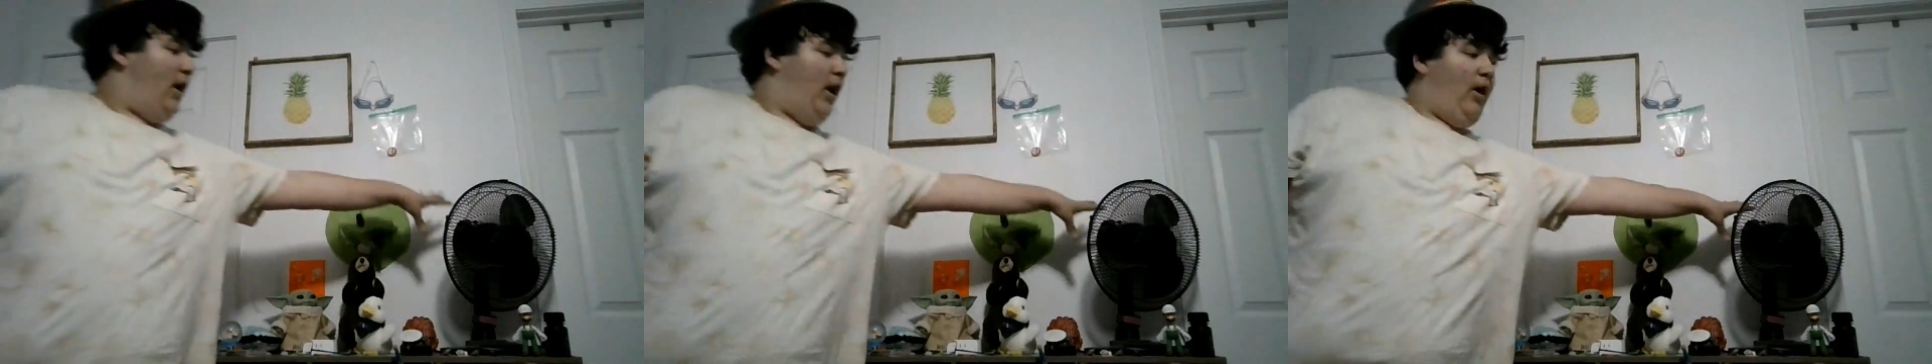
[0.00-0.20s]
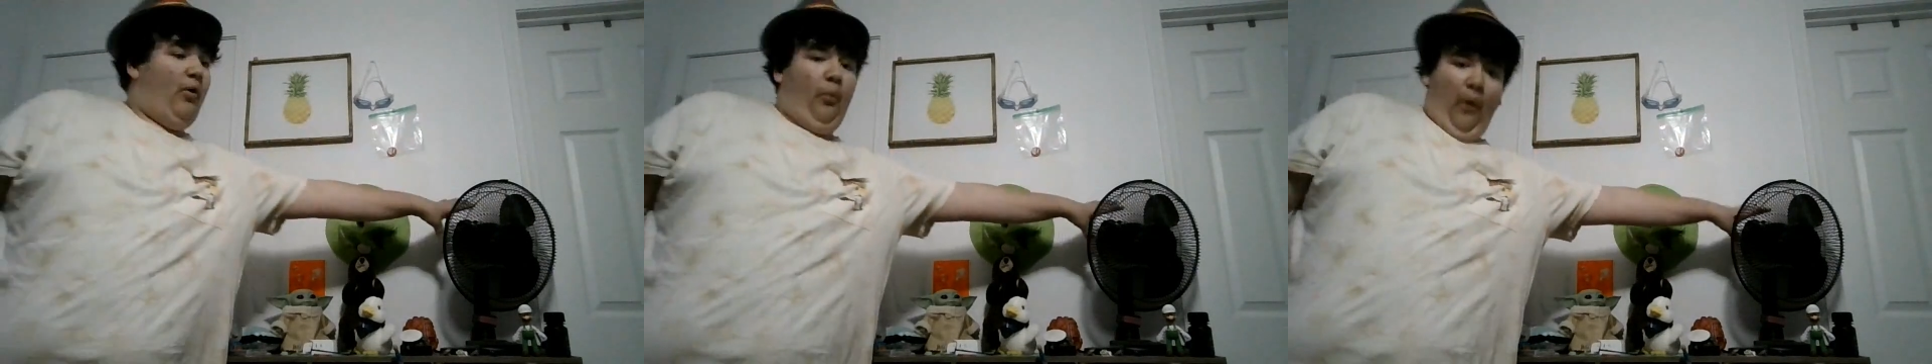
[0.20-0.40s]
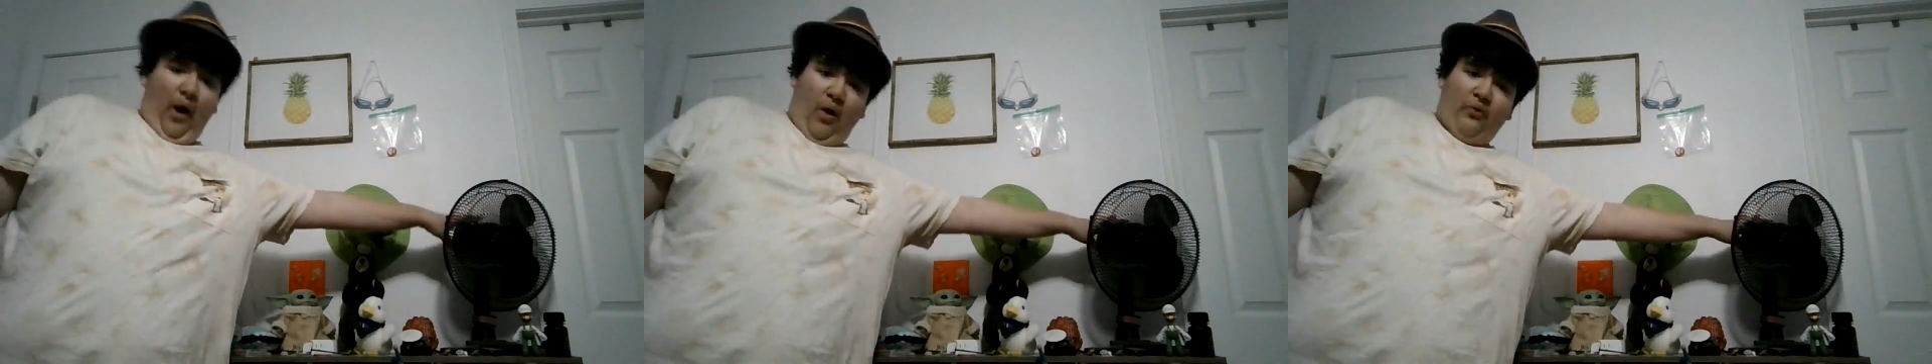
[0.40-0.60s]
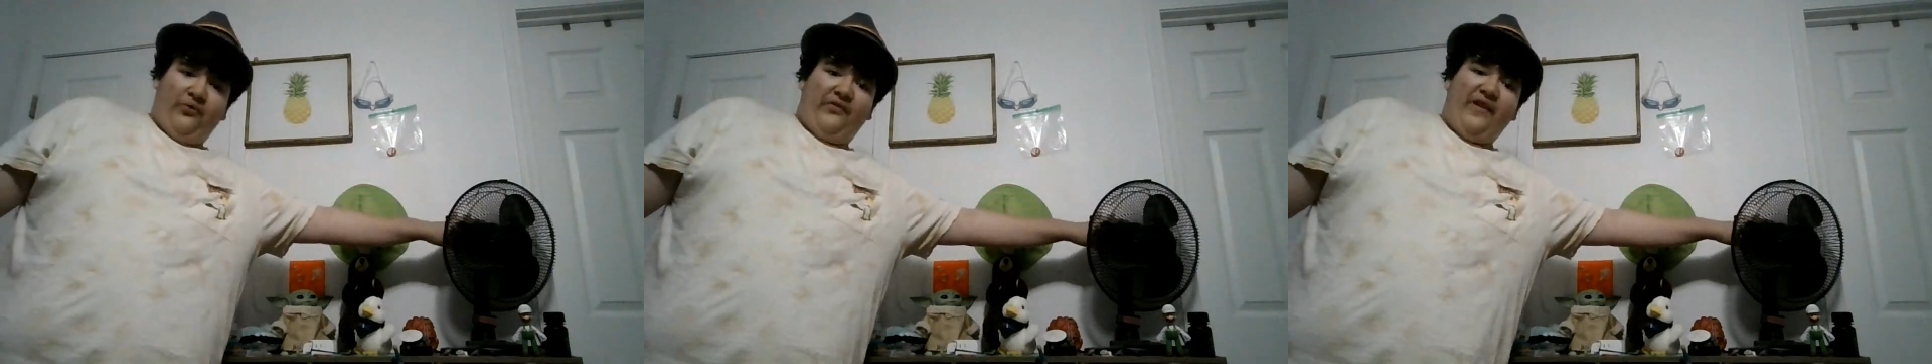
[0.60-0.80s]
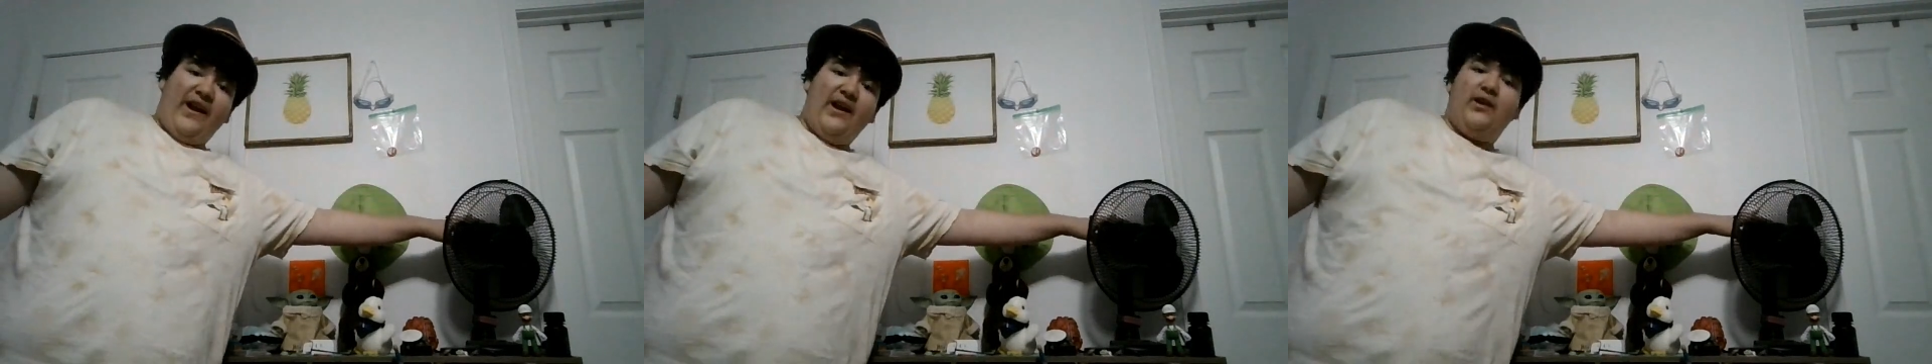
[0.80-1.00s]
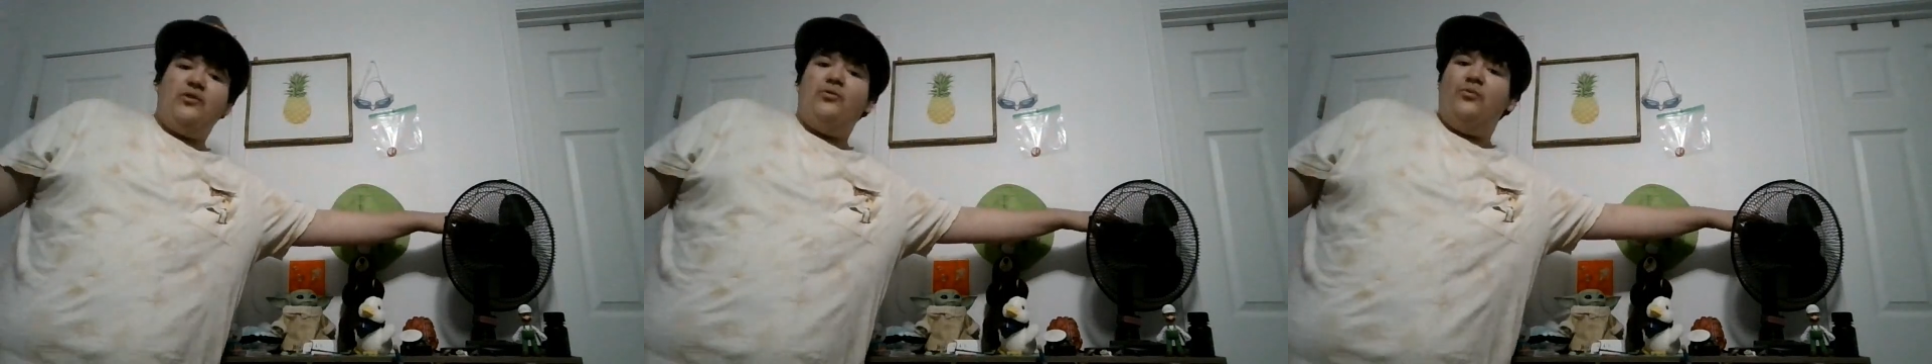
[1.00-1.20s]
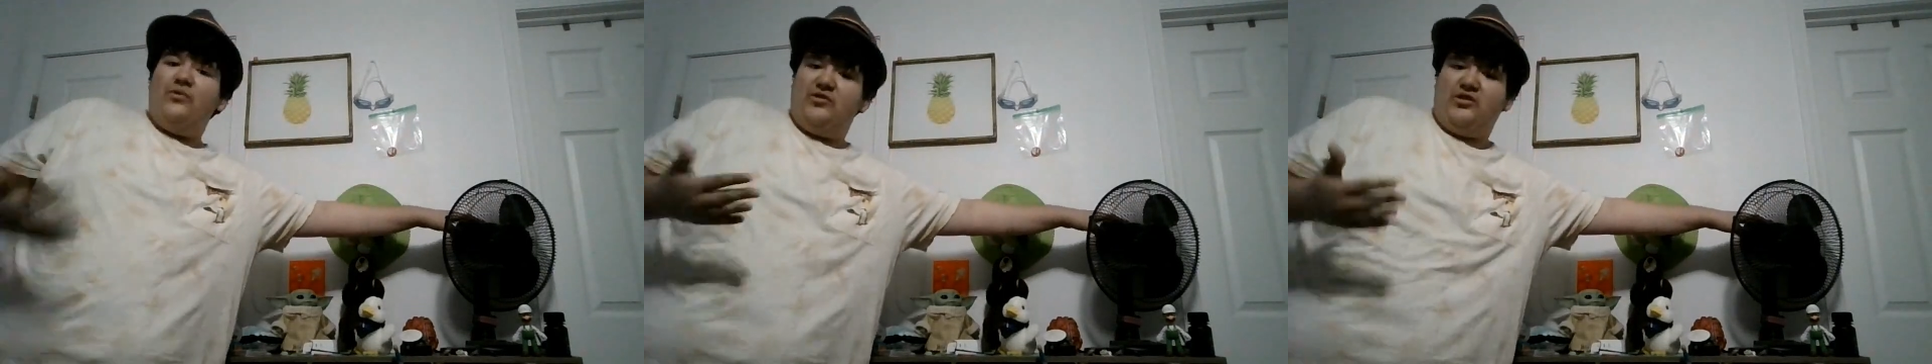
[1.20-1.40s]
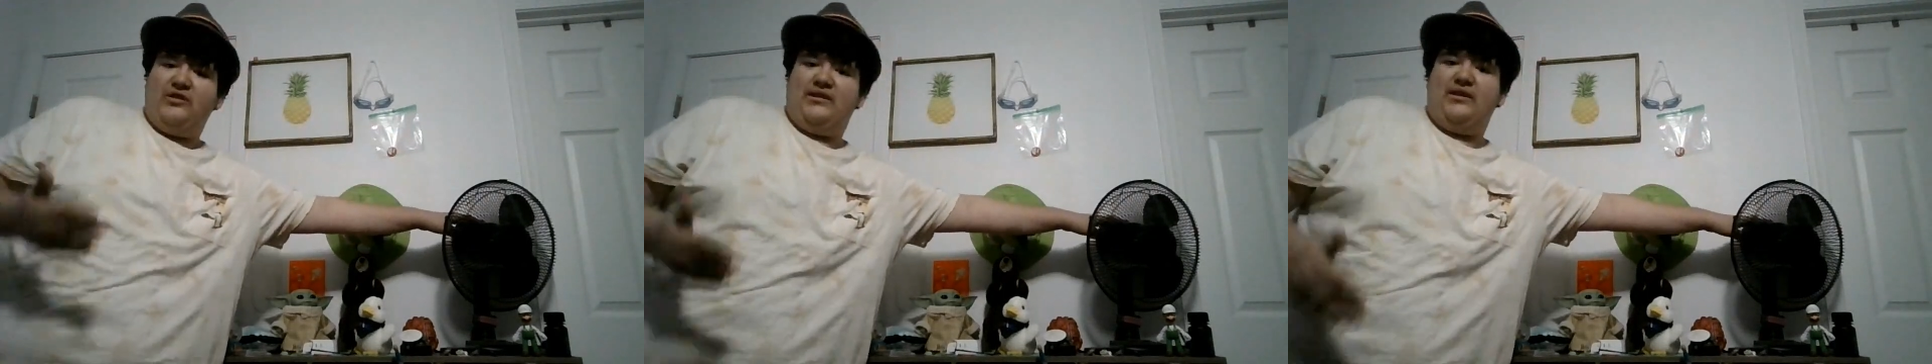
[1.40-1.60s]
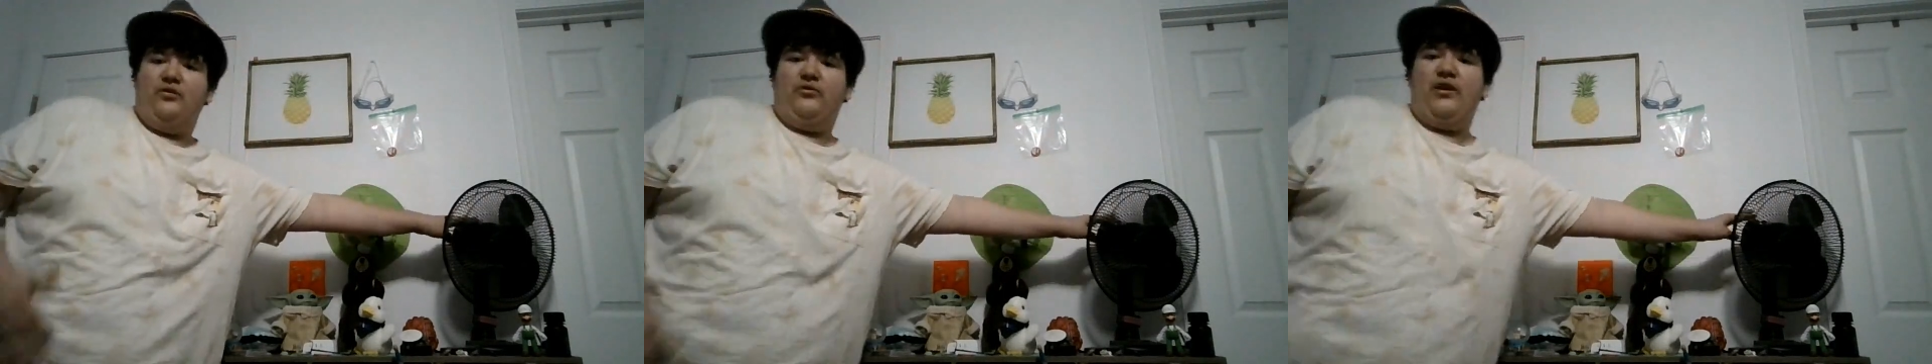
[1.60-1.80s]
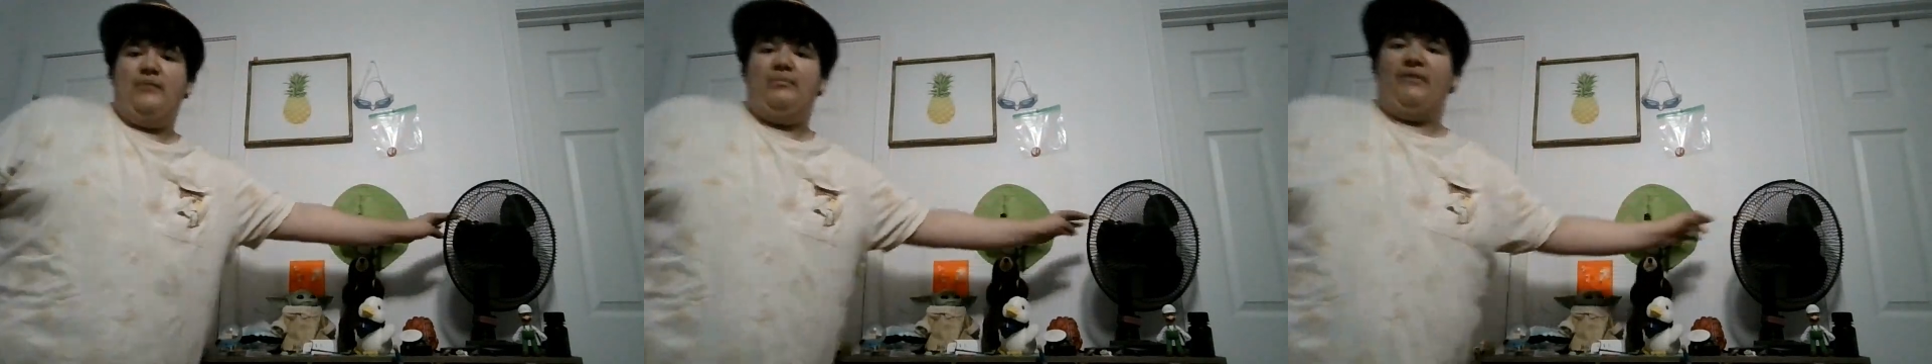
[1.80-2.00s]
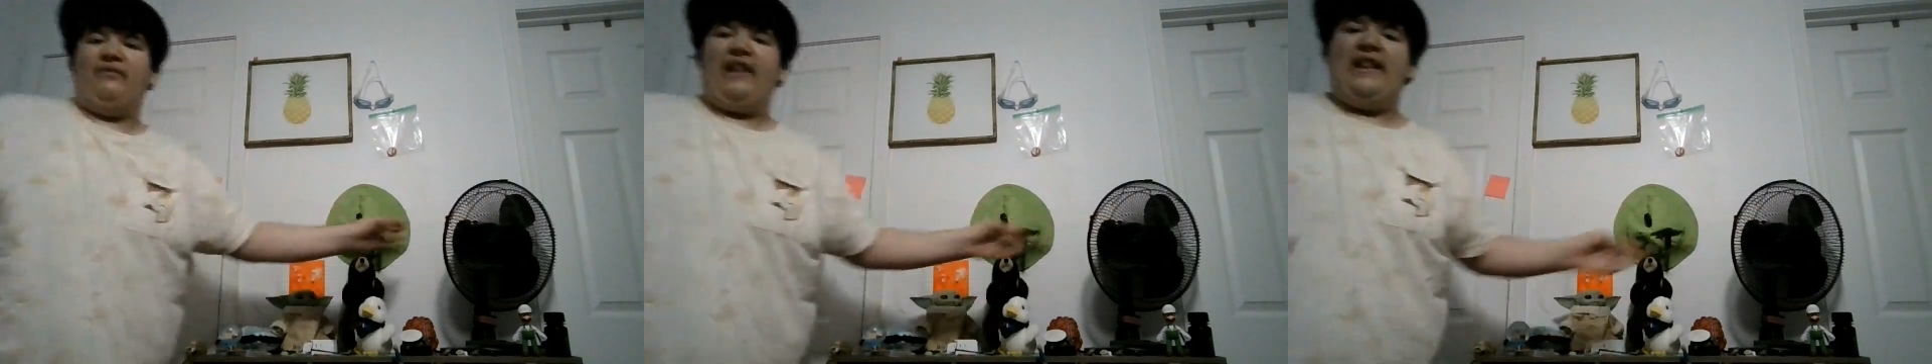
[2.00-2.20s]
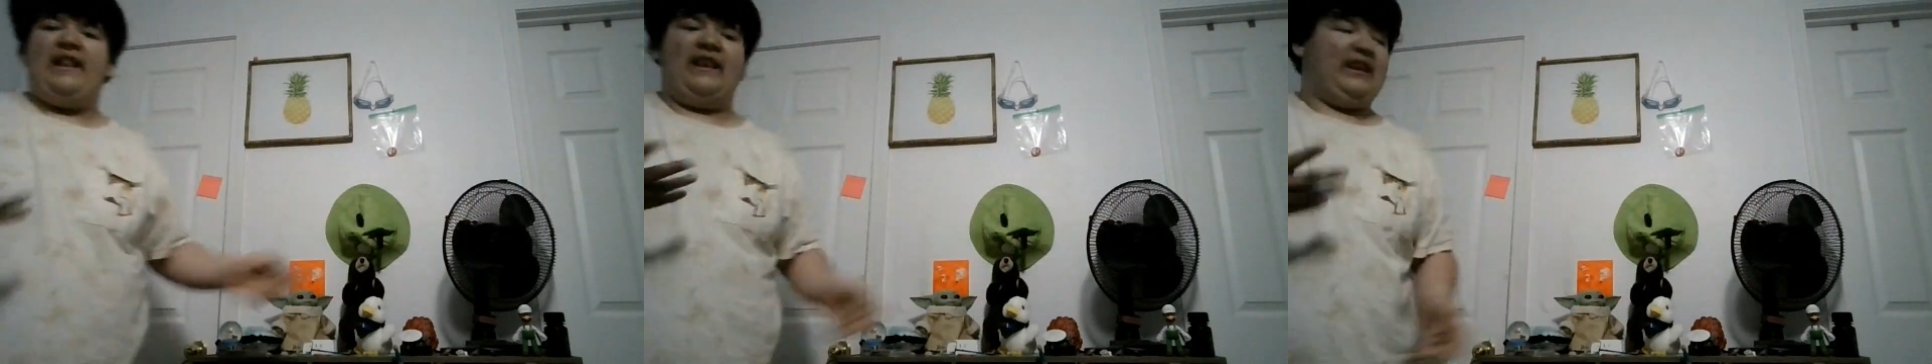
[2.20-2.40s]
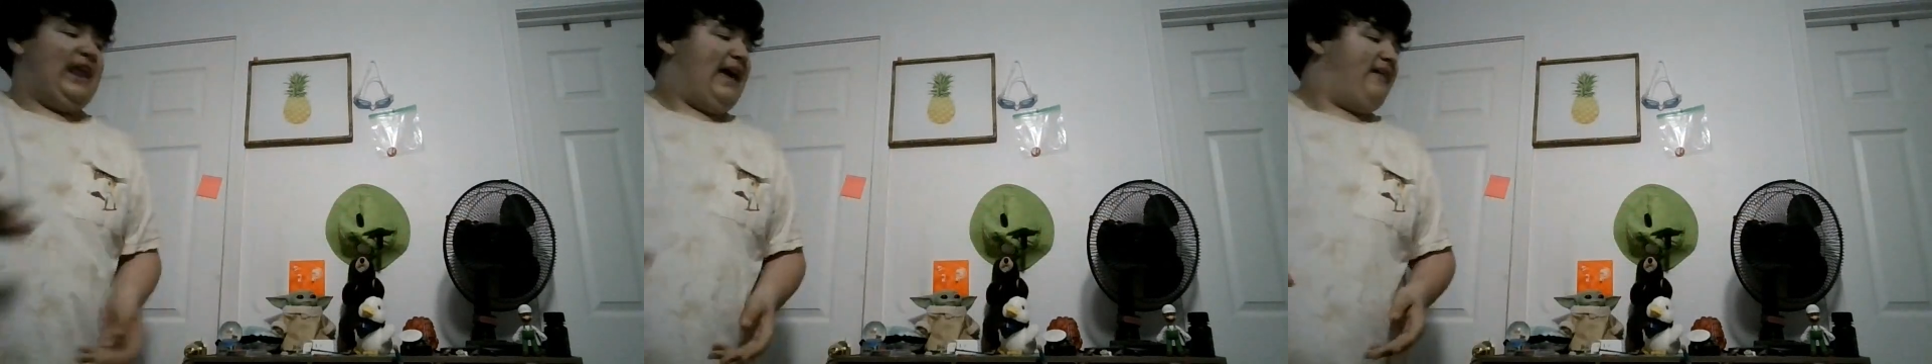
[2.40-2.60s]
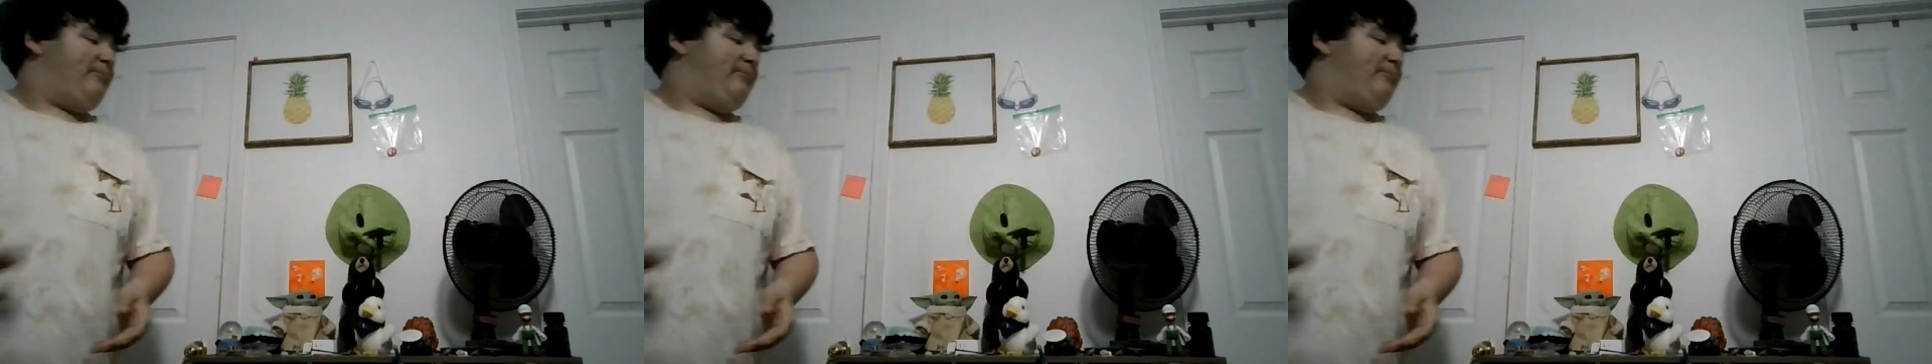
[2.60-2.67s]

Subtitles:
a wild can, which I still keep alive